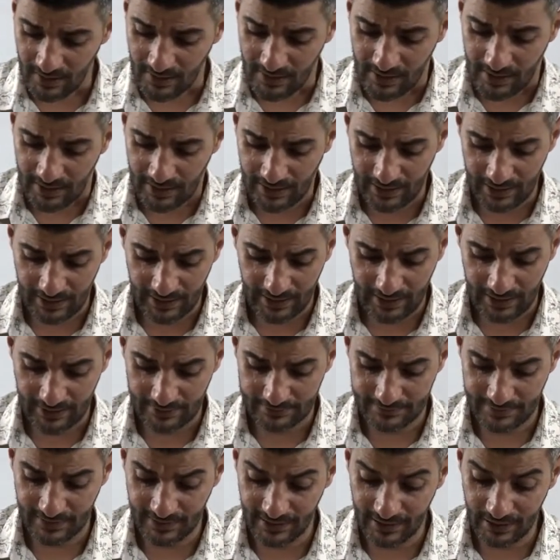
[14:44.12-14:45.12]
The
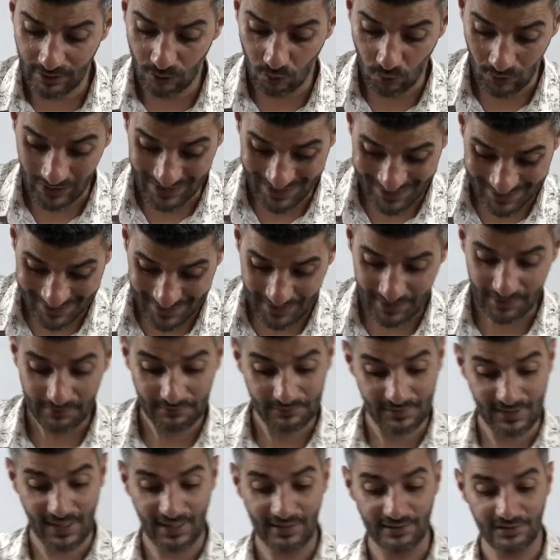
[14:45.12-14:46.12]
linguists
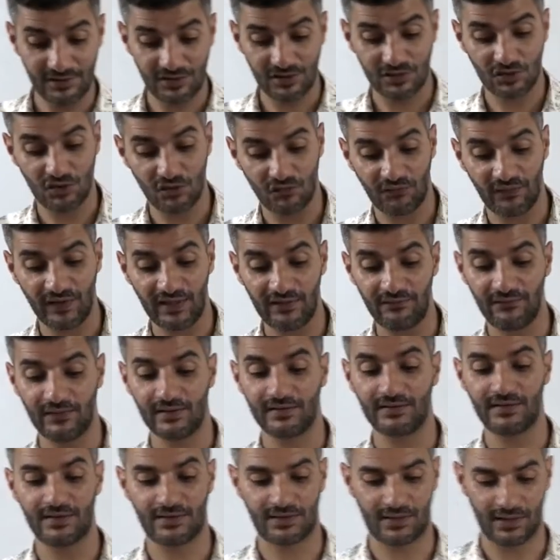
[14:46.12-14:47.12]
tends to favor
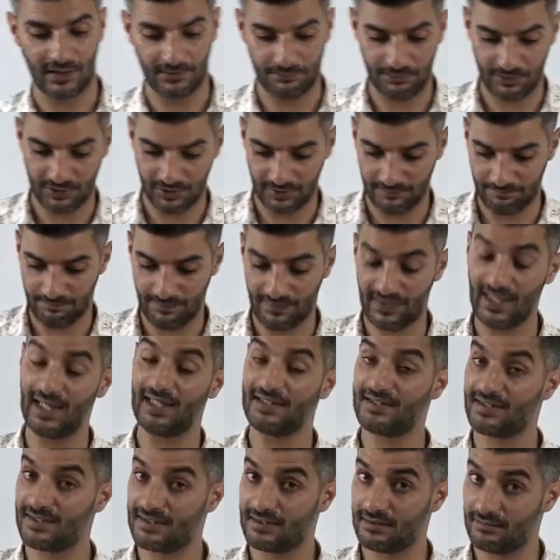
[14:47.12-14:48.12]
description.
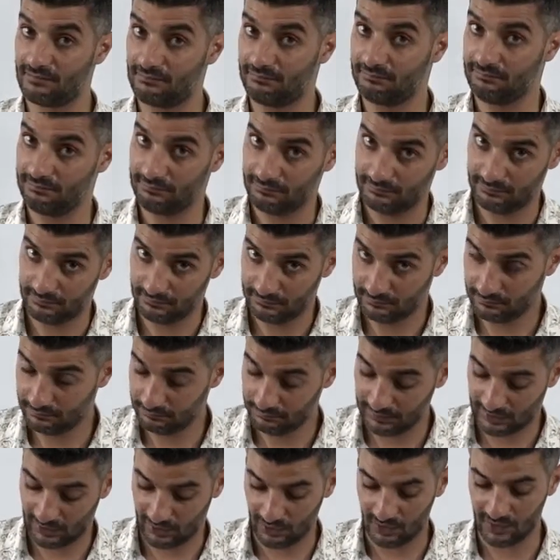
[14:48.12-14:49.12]
Thus,
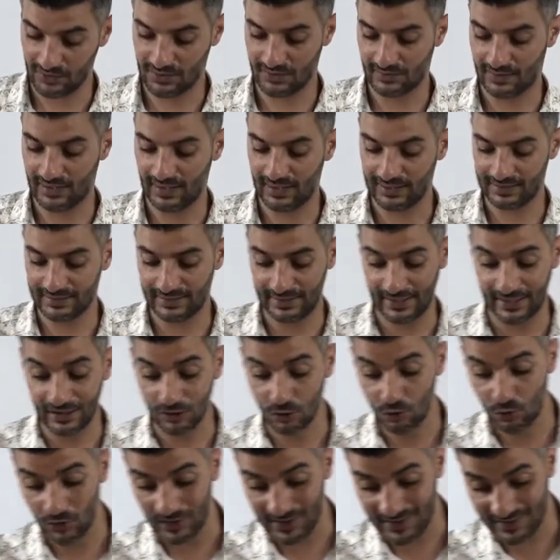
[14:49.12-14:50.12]
because of that,
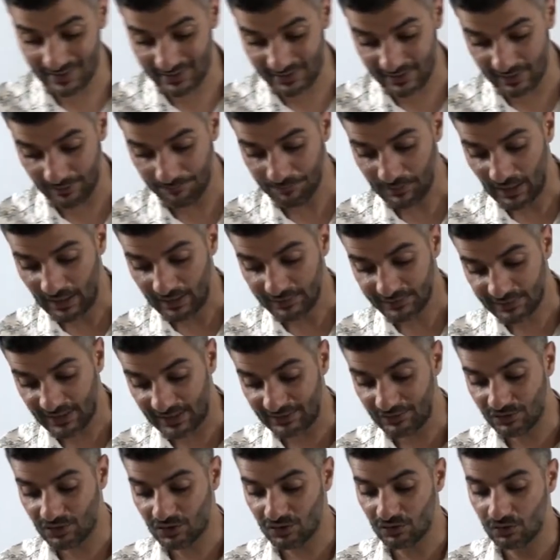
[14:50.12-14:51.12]
linguists
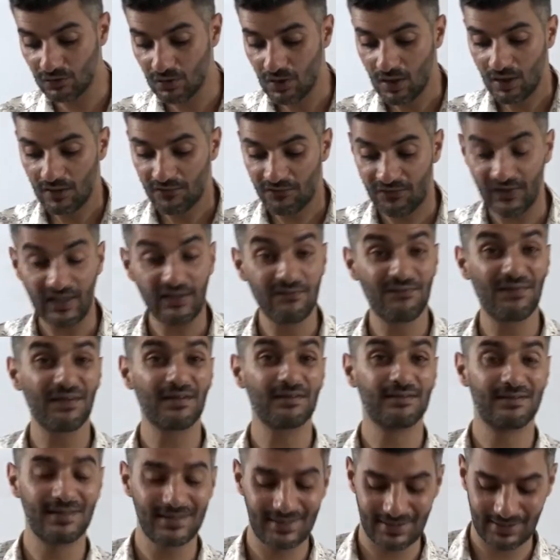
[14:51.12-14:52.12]
tend to
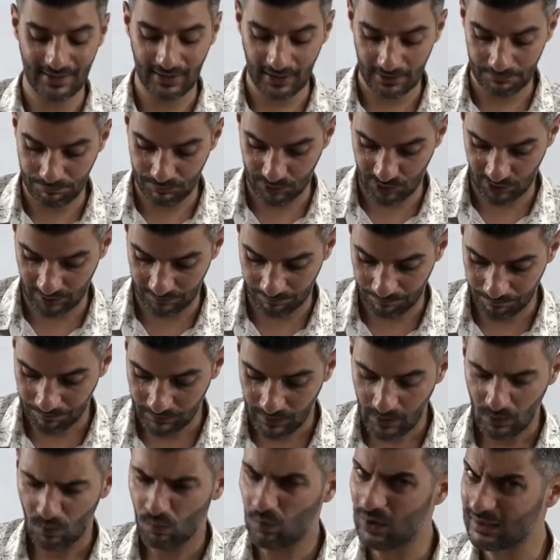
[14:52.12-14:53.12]
favor description.
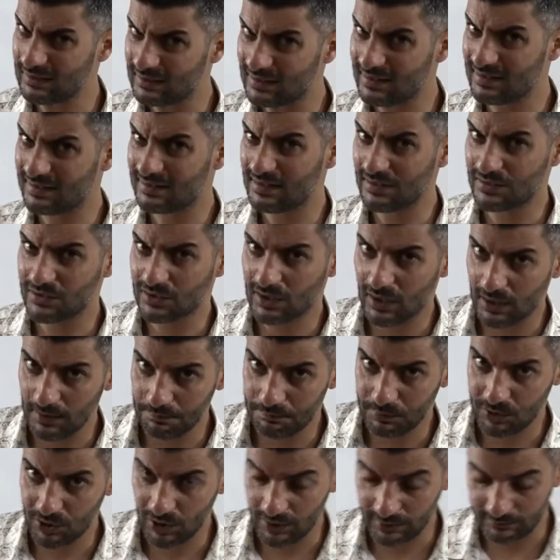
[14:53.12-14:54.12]
What is
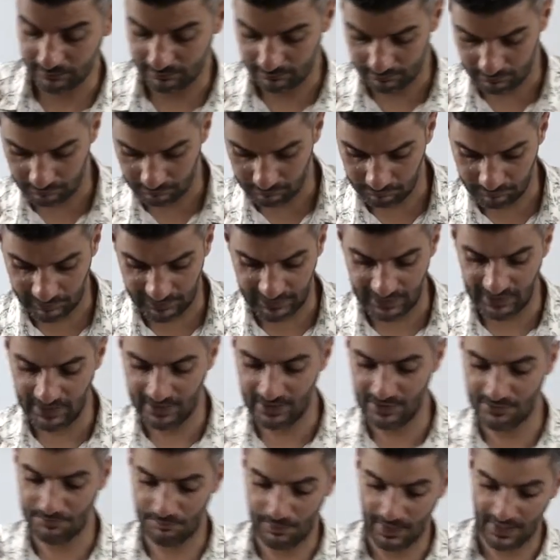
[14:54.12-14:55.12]
description?
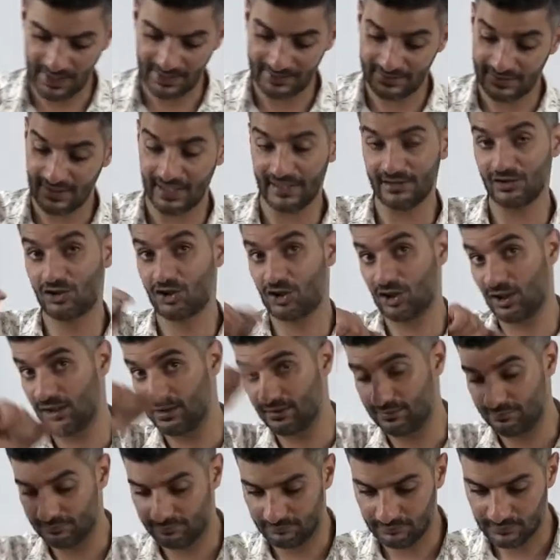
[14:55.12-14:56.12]
Please pay
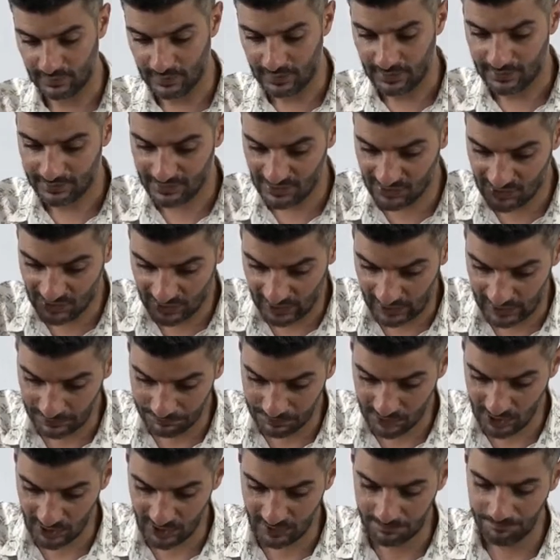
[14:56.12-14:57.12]
attention.
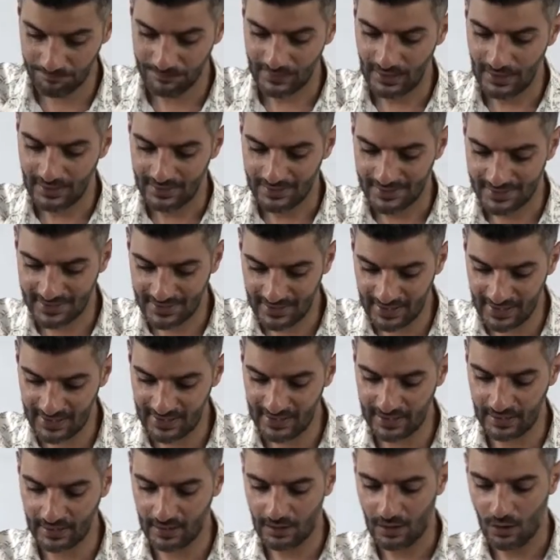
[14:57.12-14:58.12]
Description,
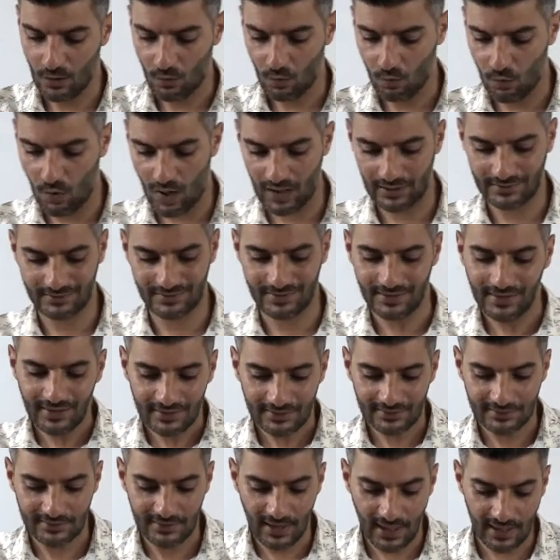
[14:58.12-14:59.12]
saying
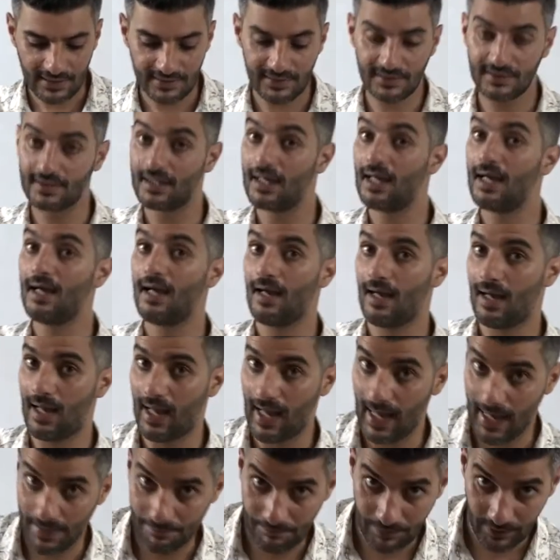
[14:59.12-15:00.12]
what does
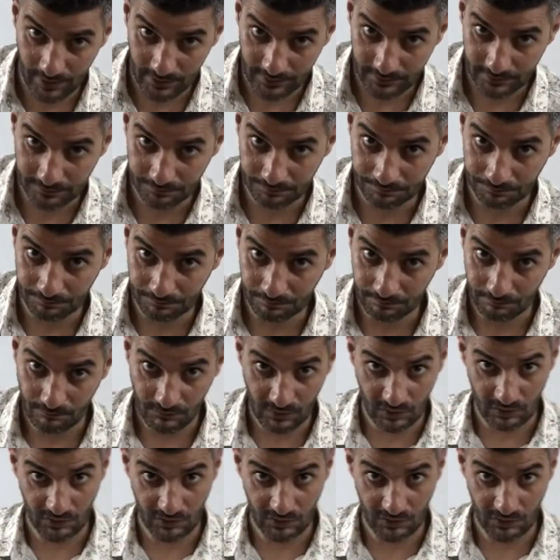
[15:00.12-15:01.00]
happen. You're